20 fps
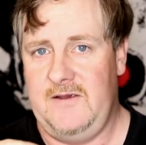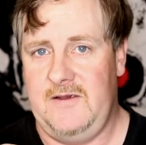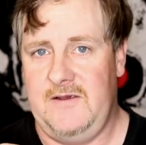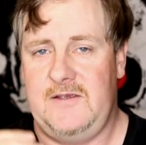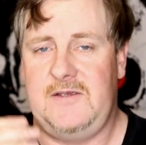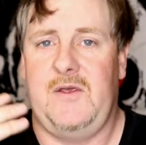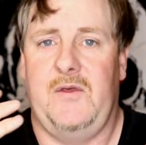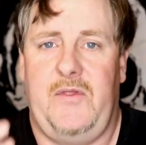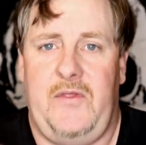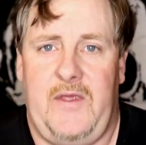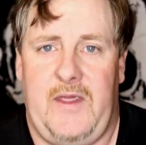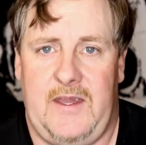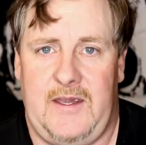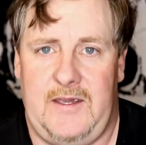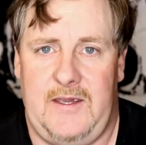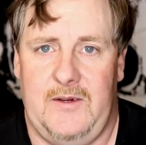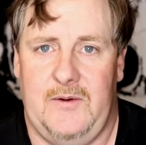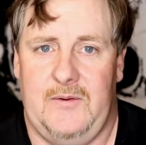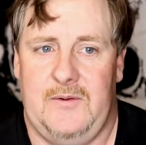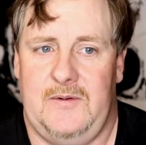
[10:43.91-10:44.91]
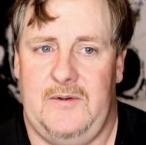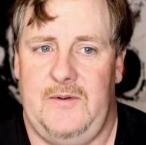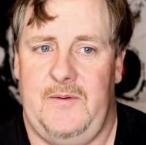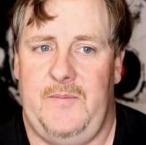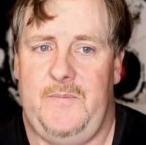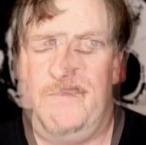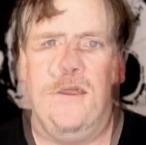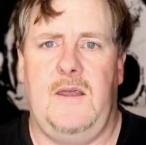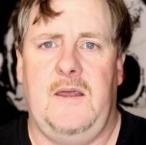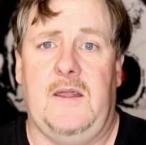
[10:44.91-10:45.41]
So thank you.
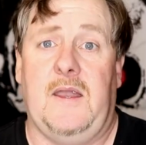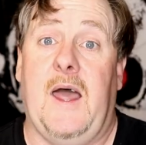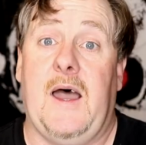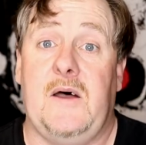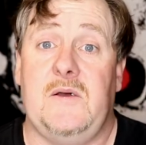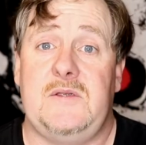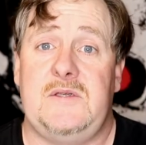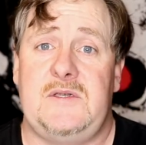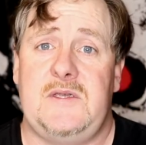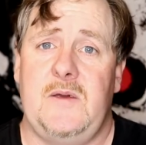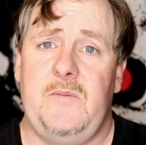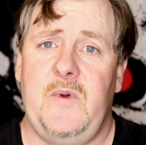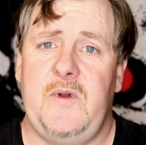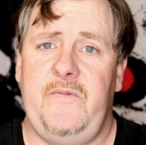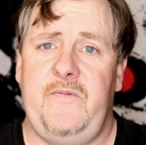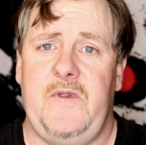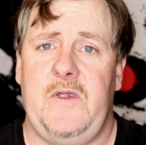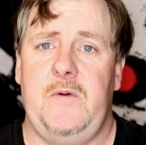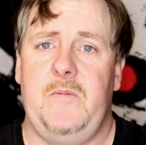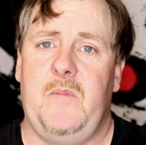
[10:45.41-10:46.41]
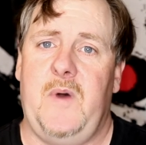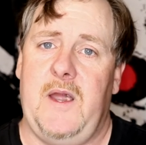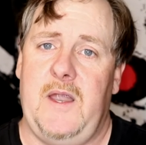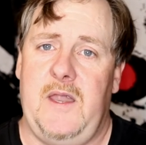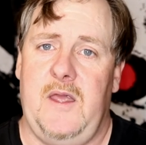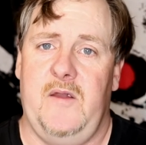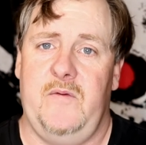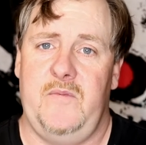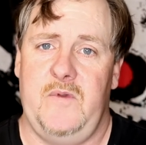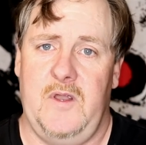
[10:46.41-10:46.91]
Now, some of you might
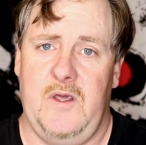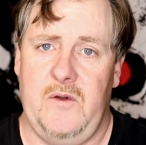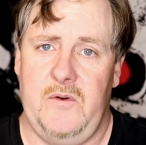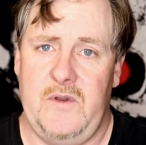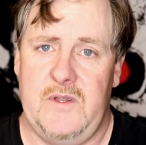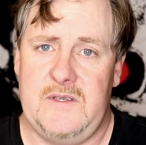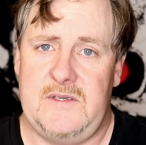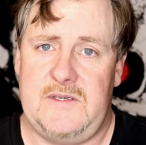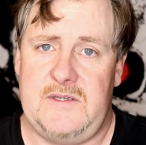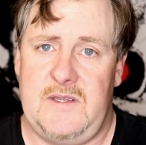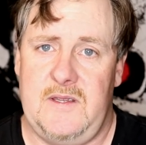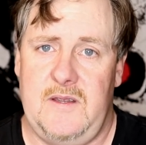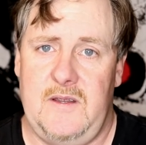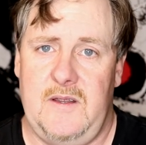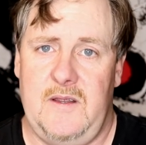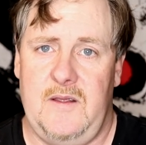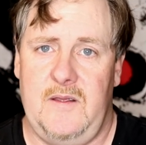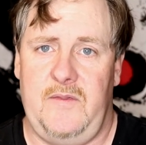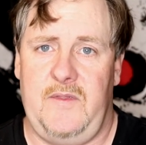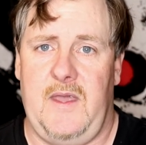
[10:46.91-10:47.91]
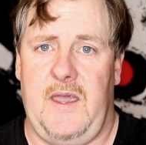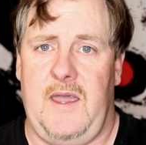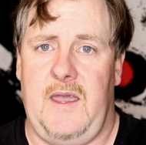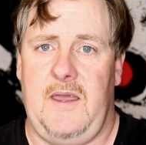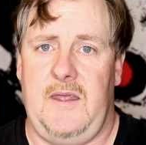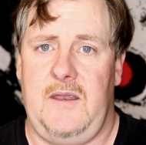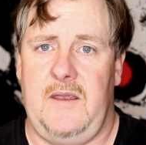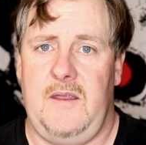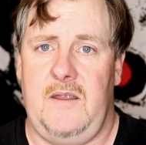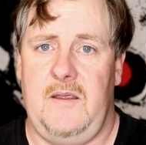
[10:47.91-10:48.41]
have noticed
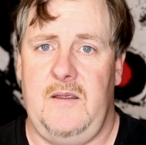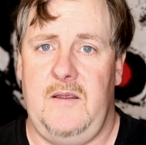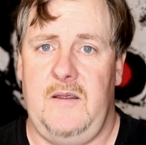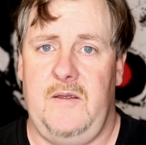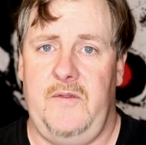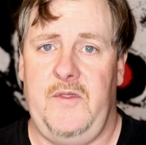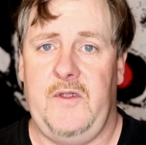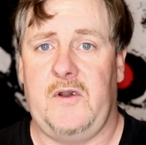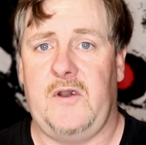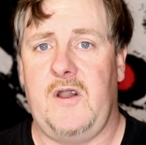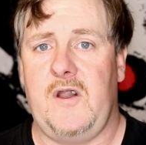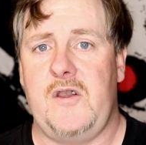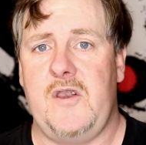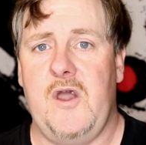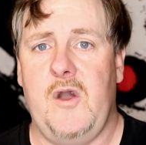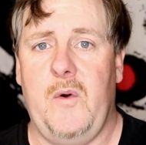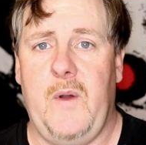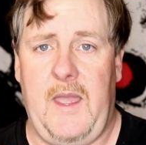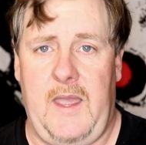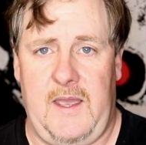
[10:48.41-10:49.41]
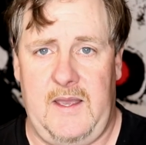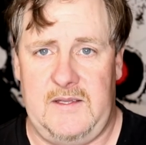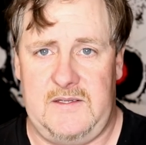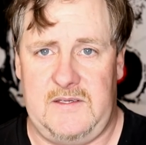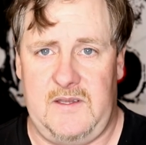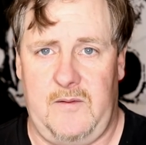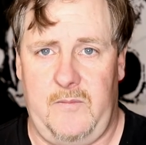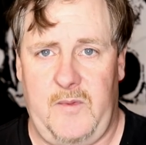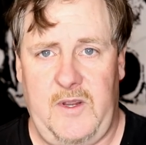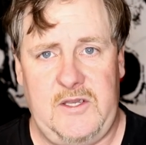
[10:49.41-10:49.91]
that there are no
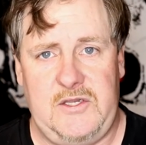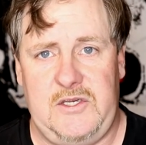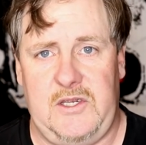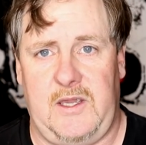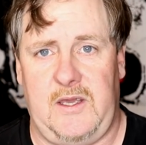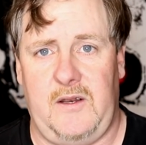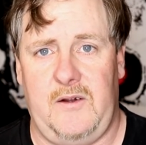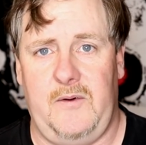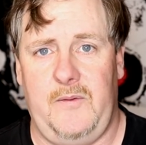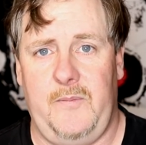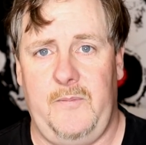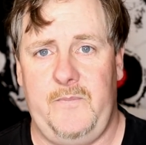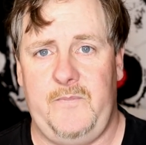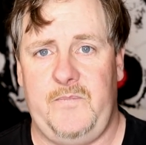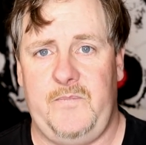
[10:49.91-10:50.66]
ads on my channel.